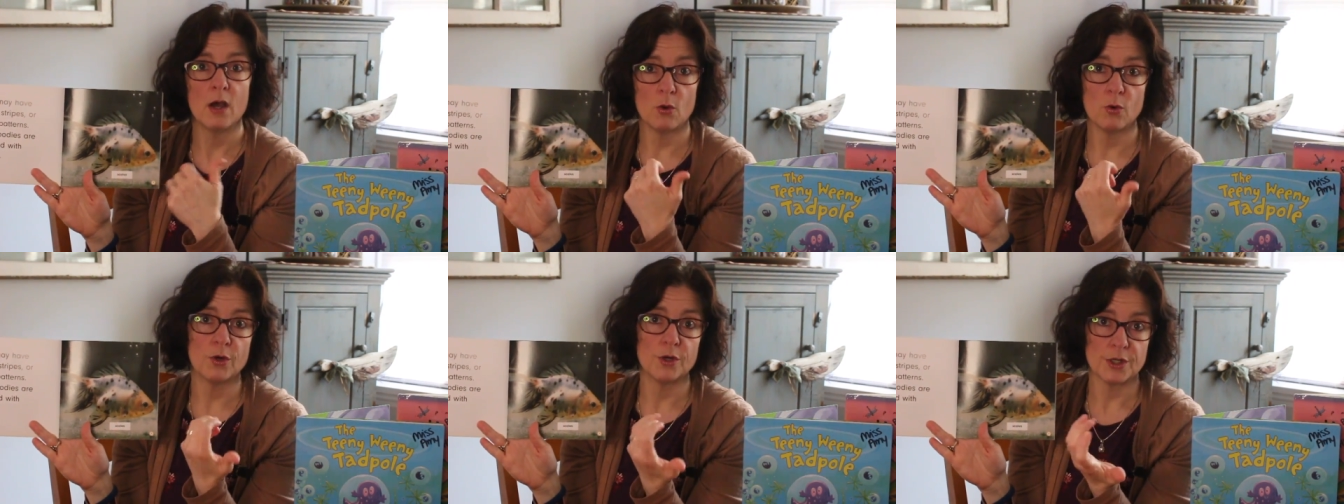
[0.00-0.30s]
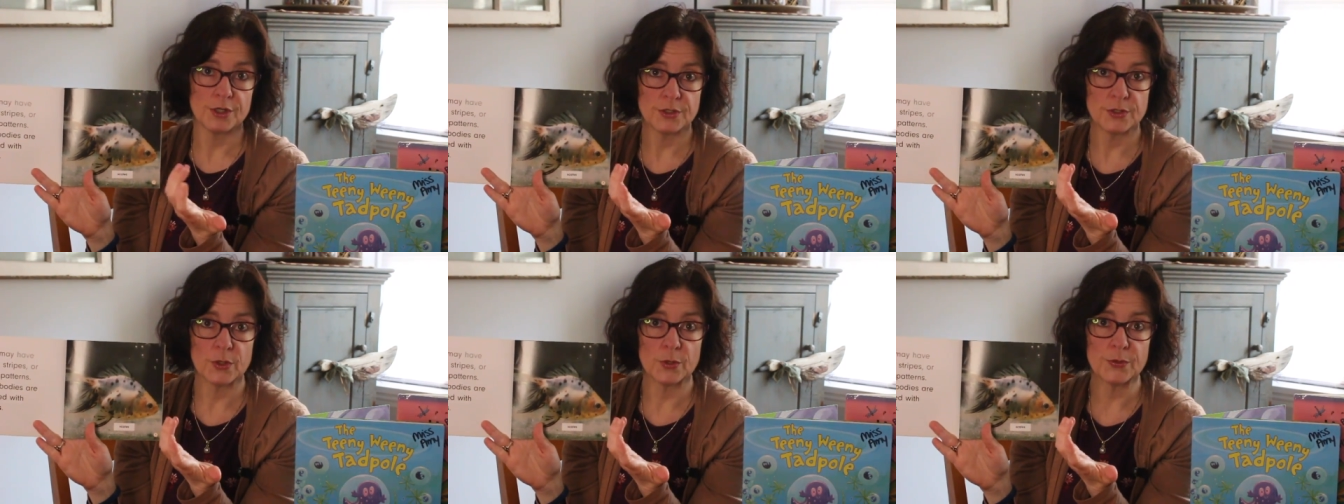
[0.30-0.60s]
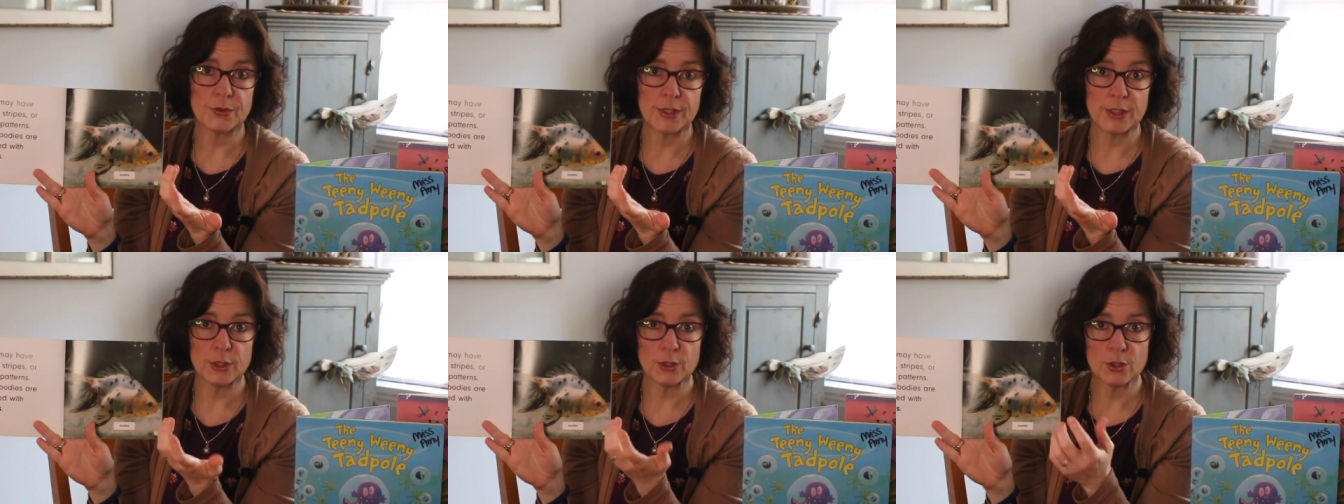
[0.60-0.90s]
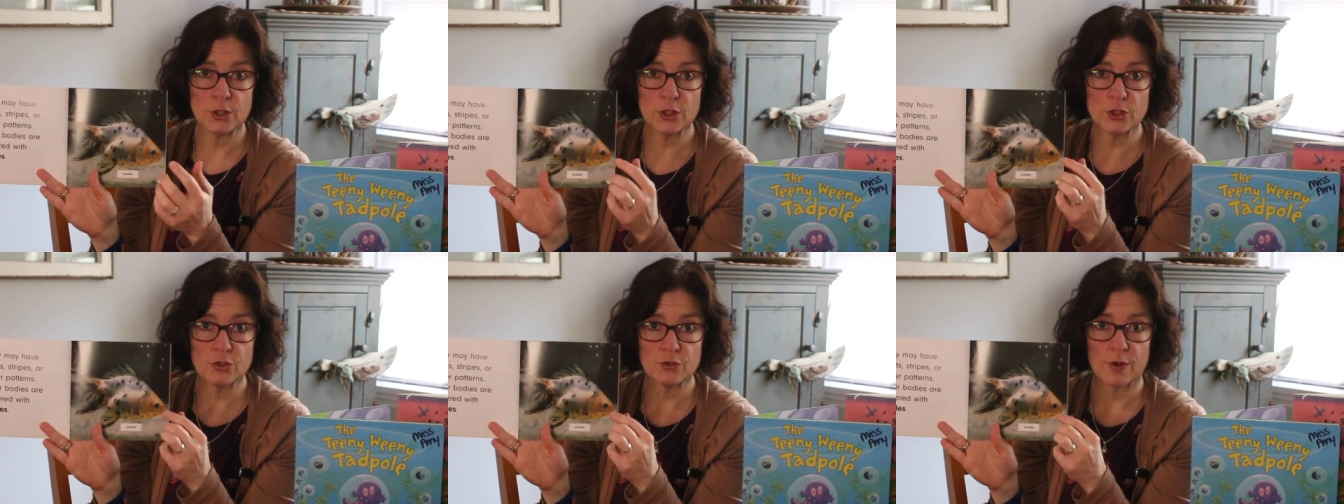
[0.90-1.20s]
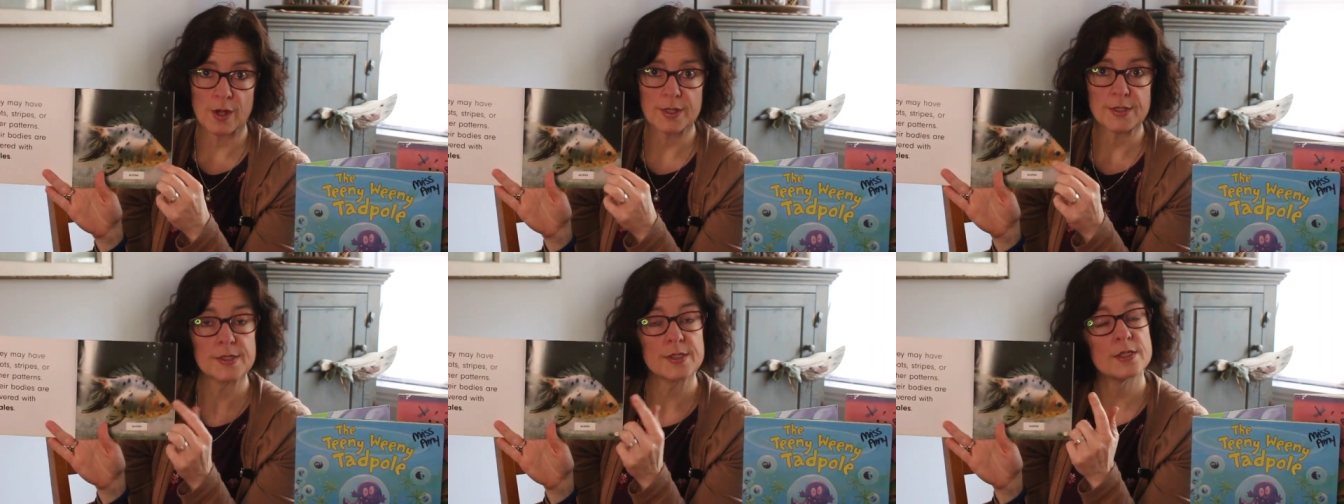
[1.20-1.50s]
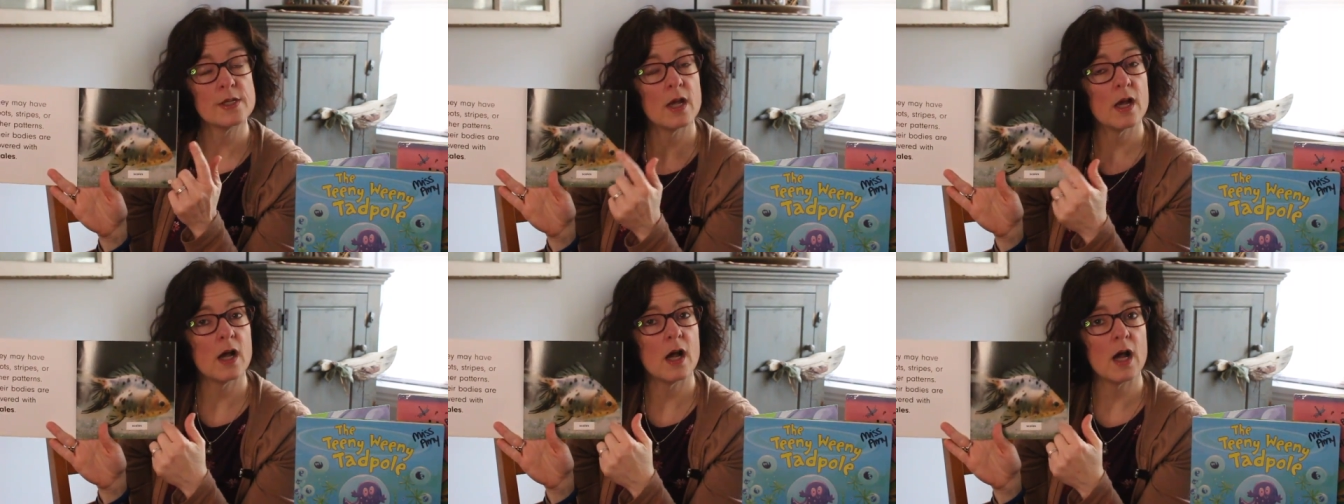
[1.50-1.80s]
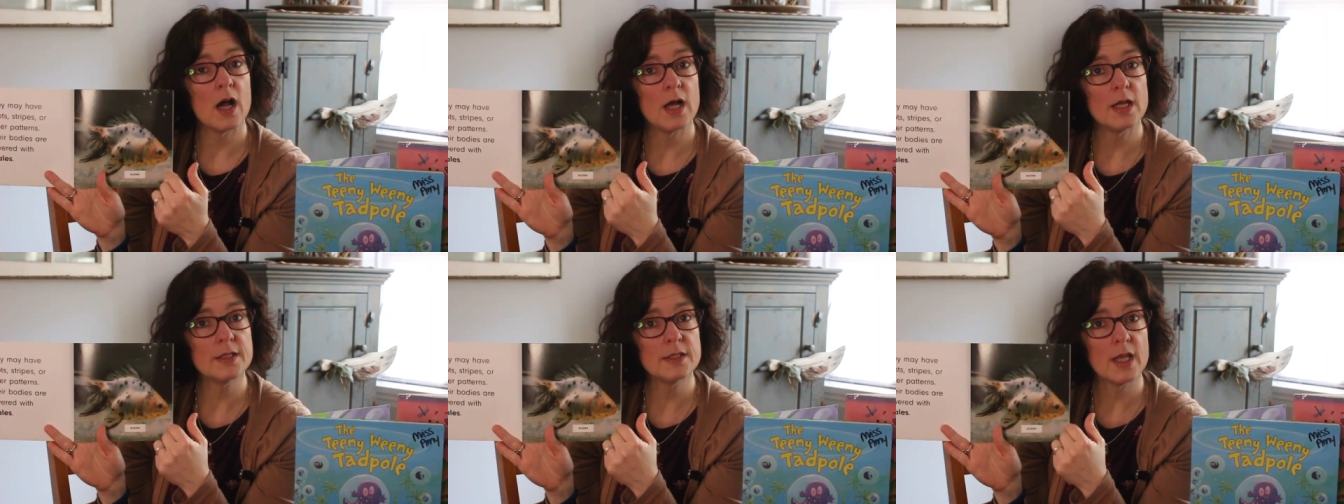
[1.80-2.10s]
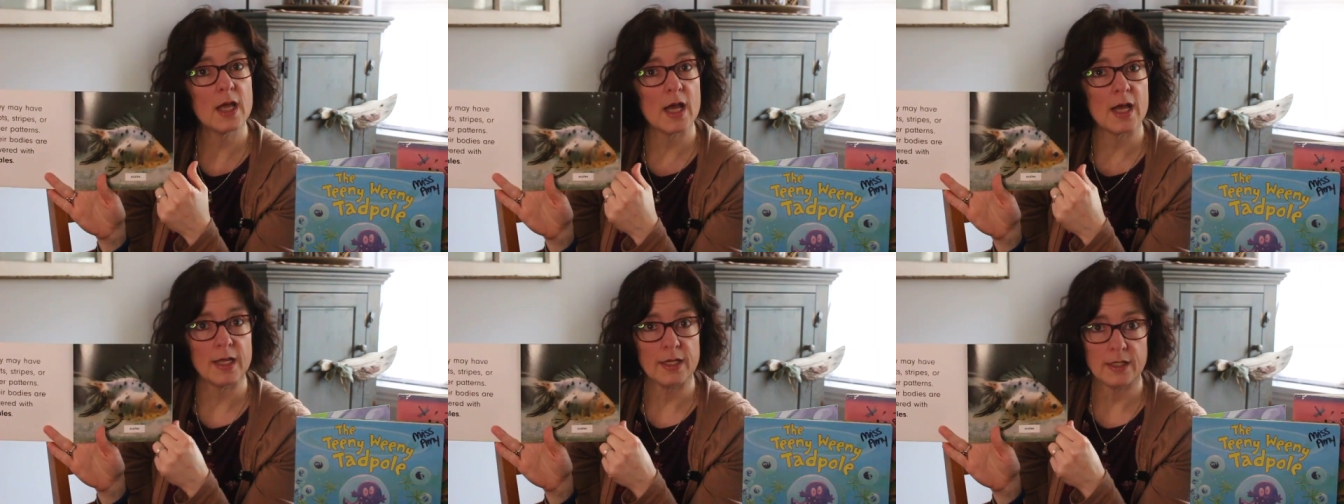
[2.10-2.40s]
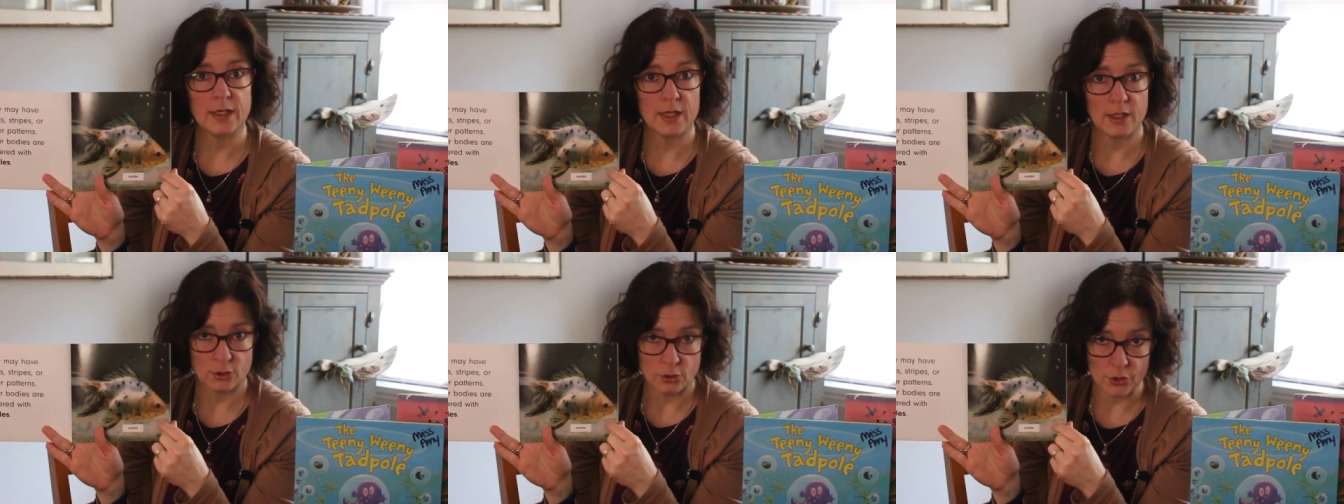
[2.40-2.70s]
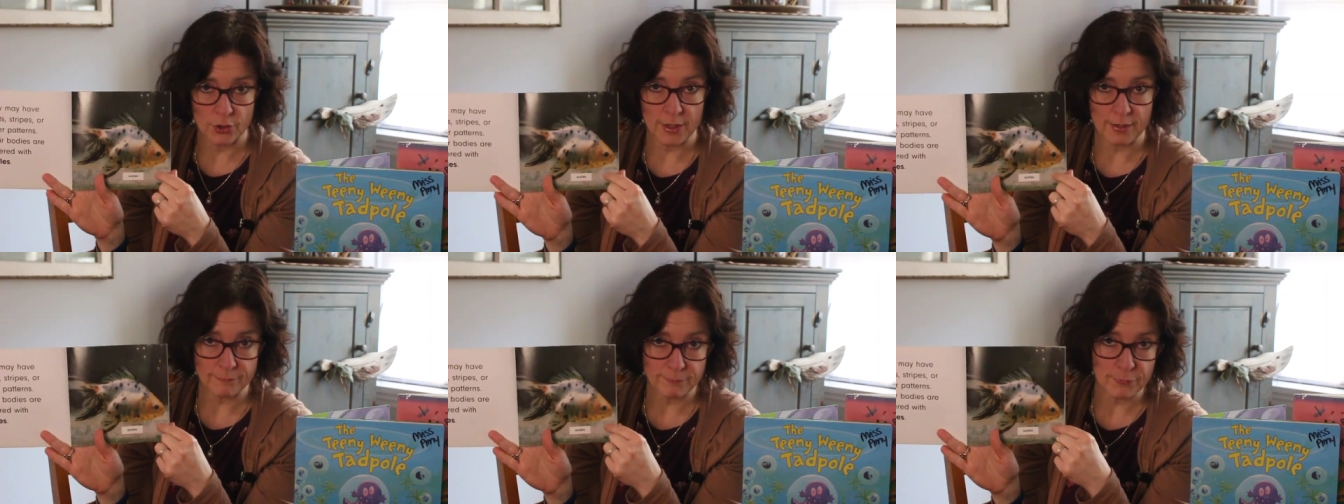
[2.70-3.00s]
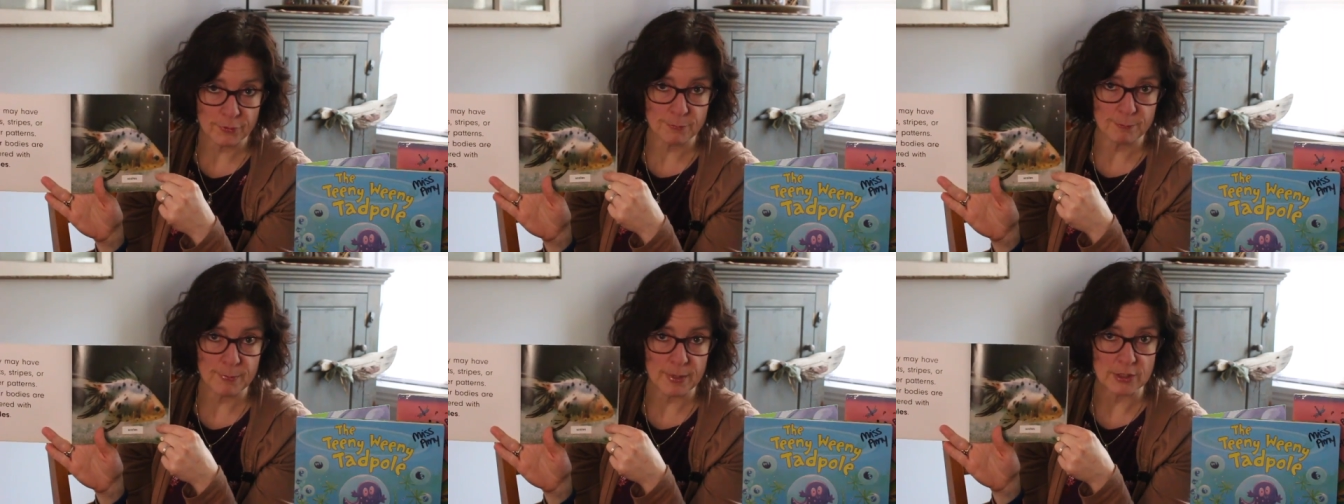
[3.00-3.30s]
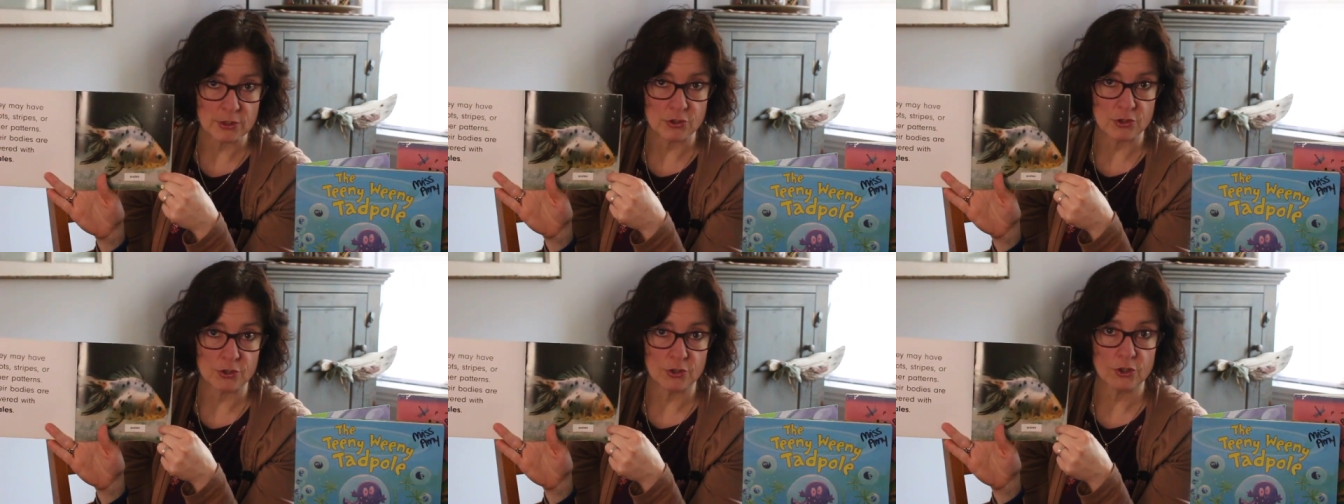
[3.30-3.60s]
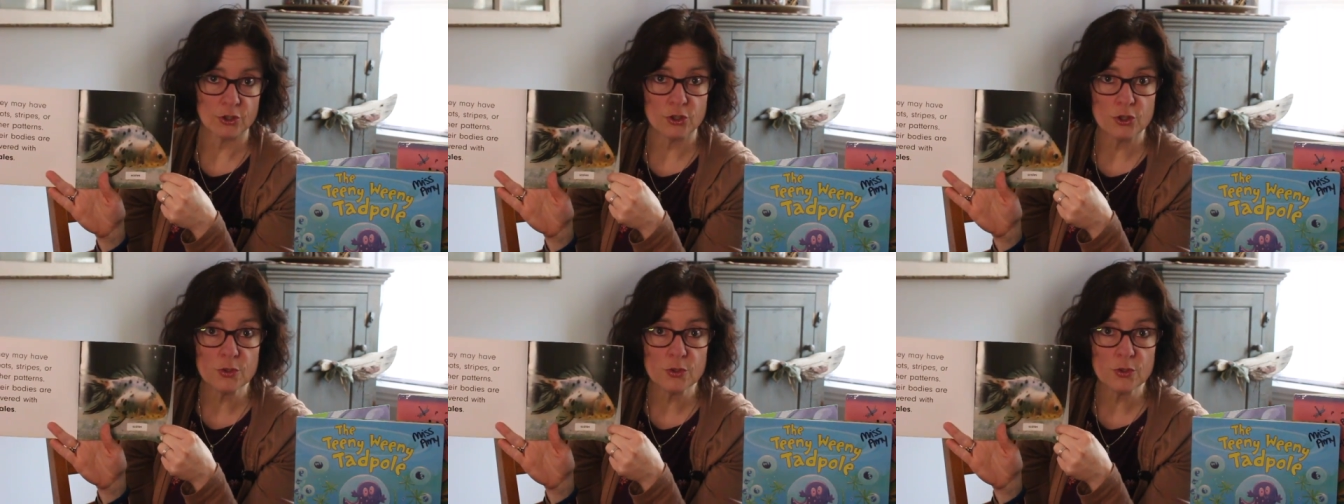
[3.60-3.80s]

or an adult that you can trust online and look up for a picture,